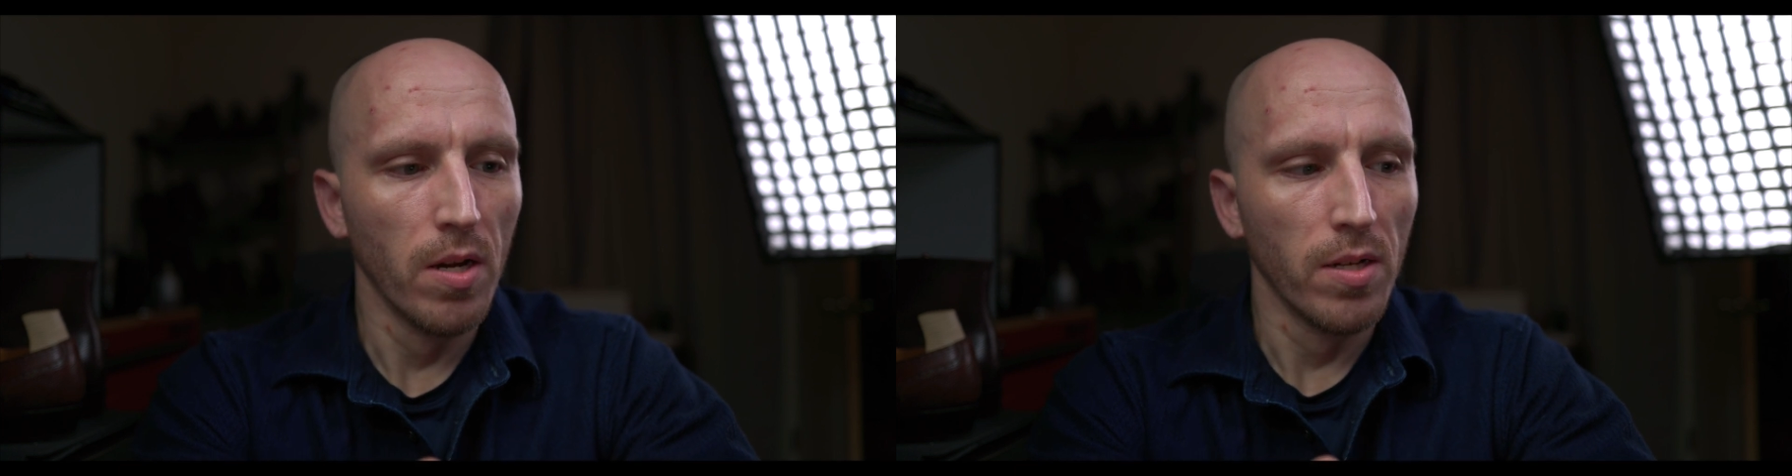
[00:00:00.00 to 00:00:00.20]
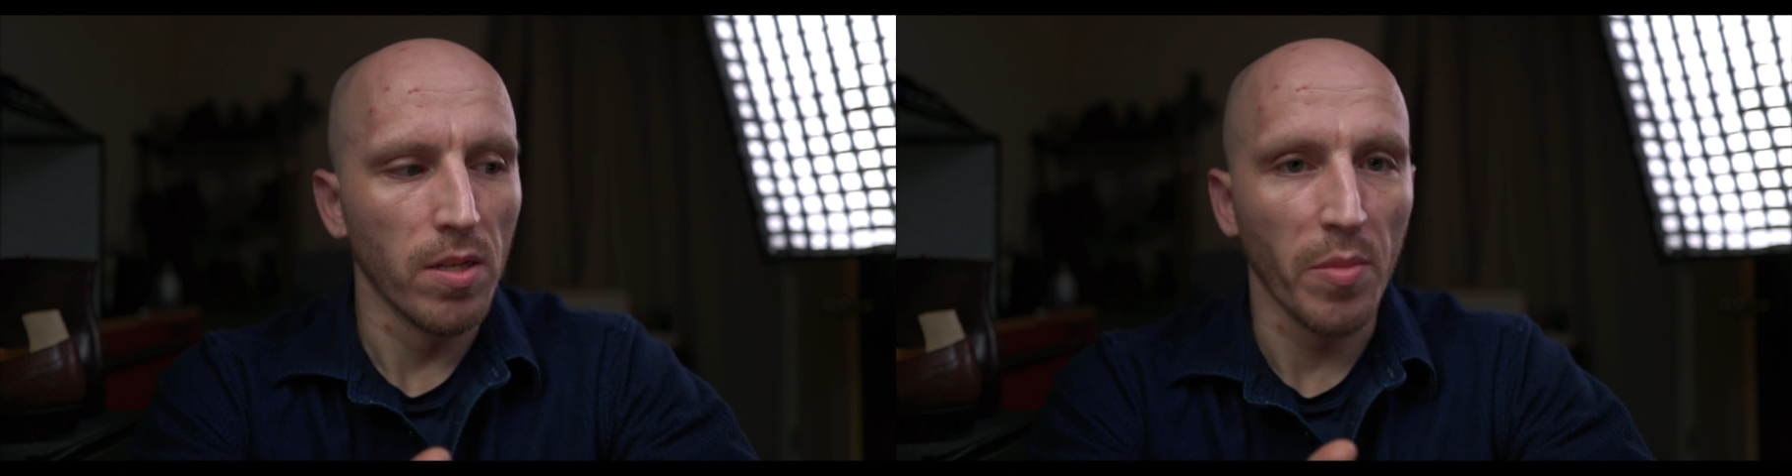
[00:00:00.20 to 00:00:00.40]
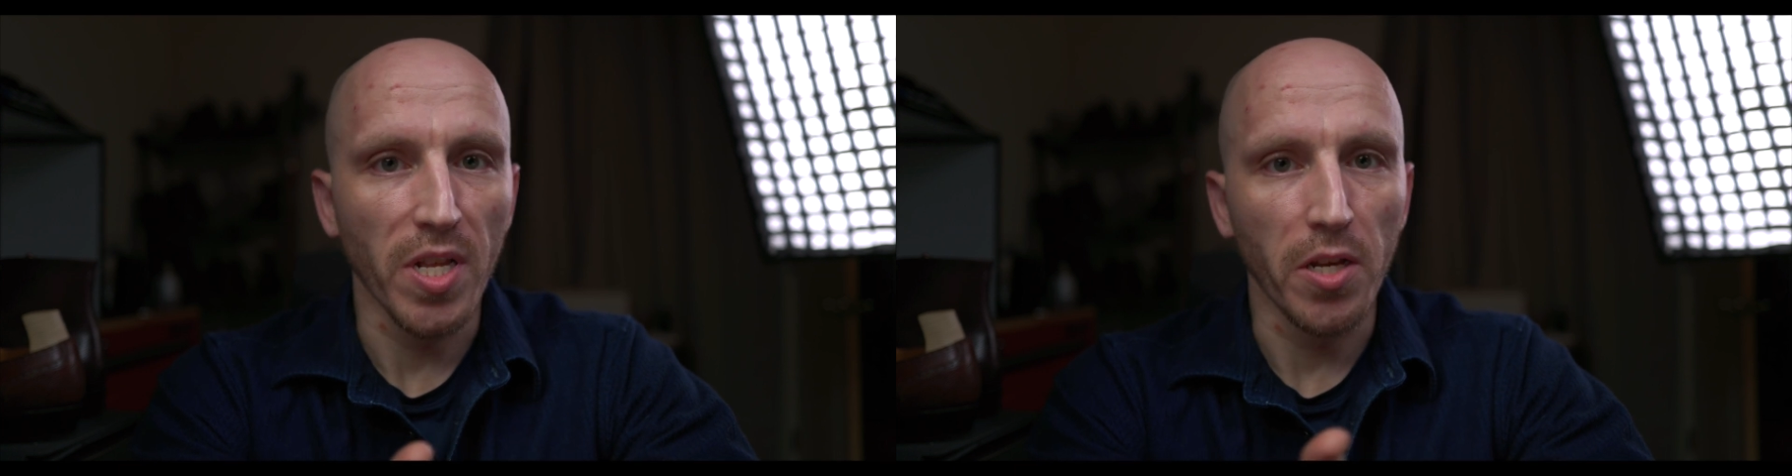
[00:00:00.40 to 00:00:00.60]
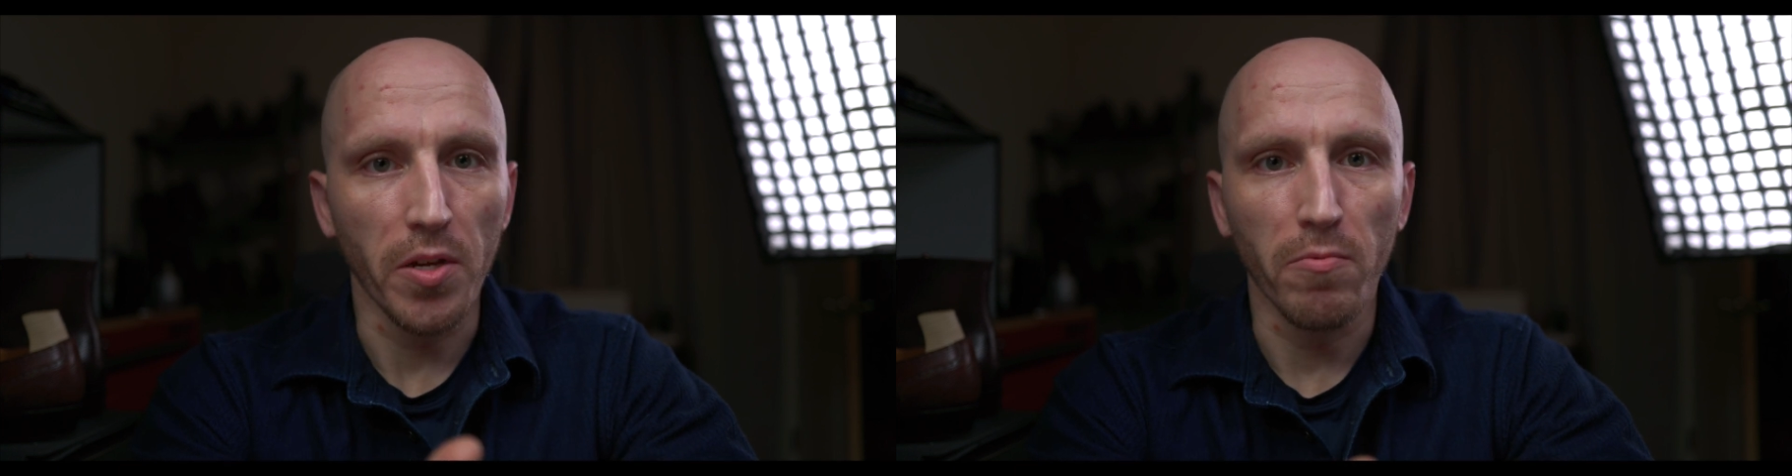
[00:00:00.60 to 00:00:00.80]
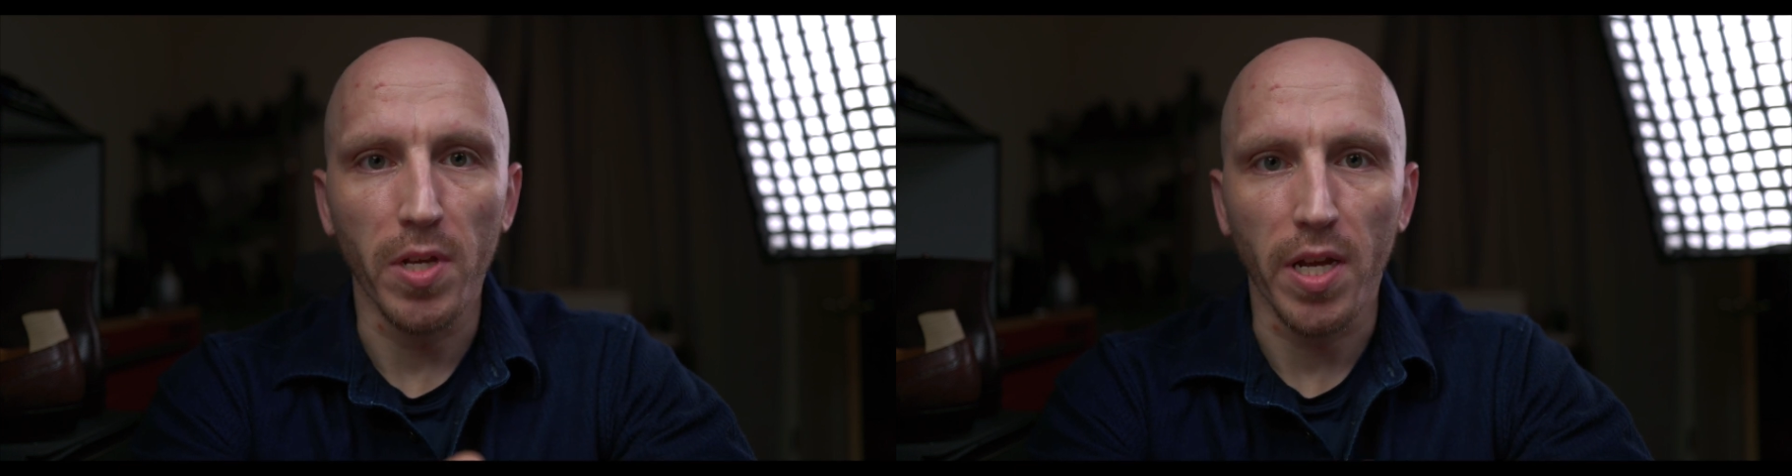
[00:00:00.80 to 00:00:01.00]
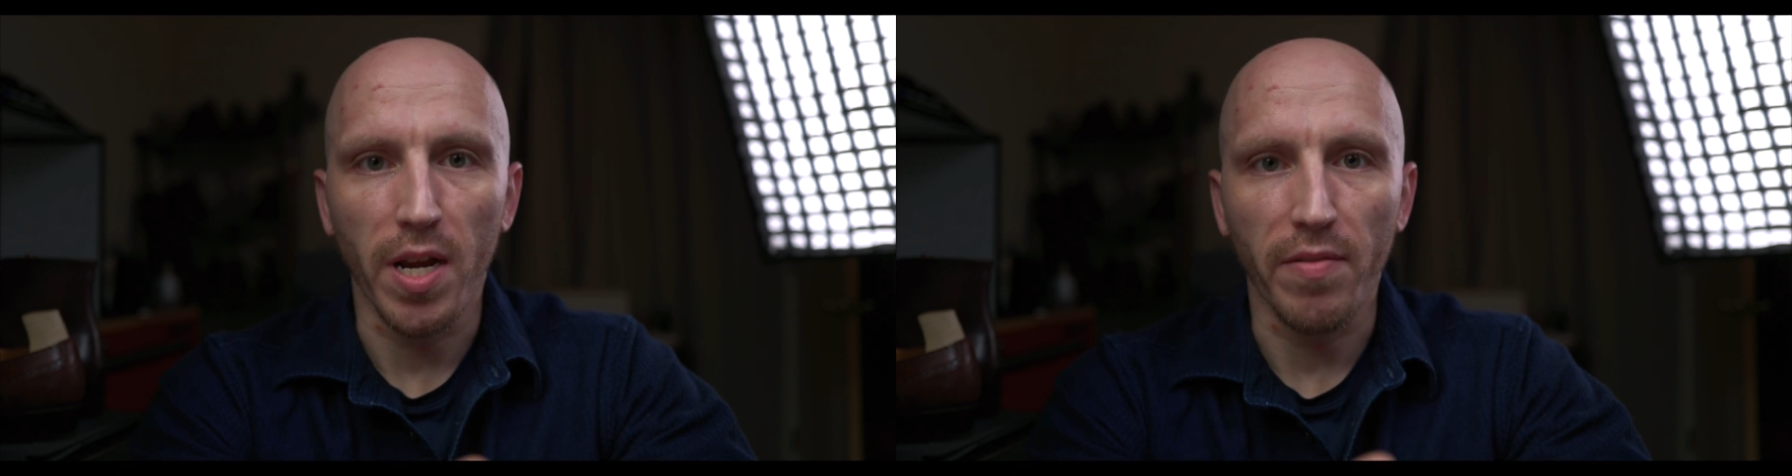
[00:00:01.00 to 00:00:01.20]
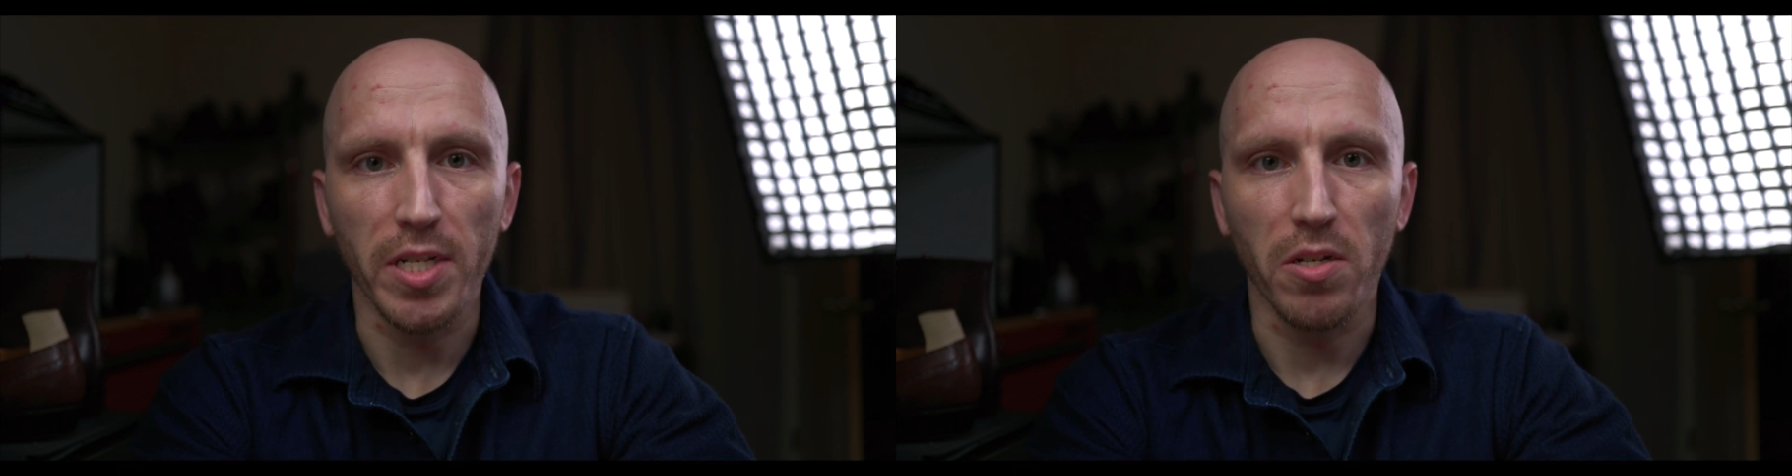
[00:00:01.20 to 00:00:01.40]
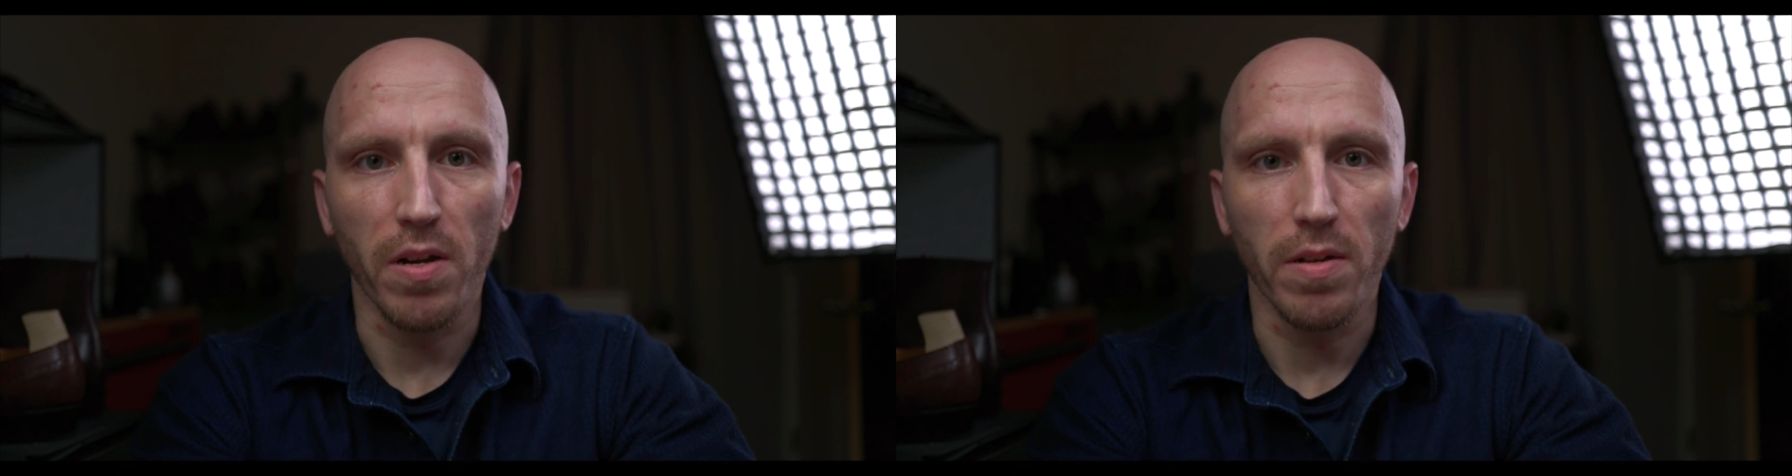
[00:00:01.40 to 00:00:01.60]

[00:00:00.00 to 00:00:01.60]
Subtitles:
something that you can really kind of get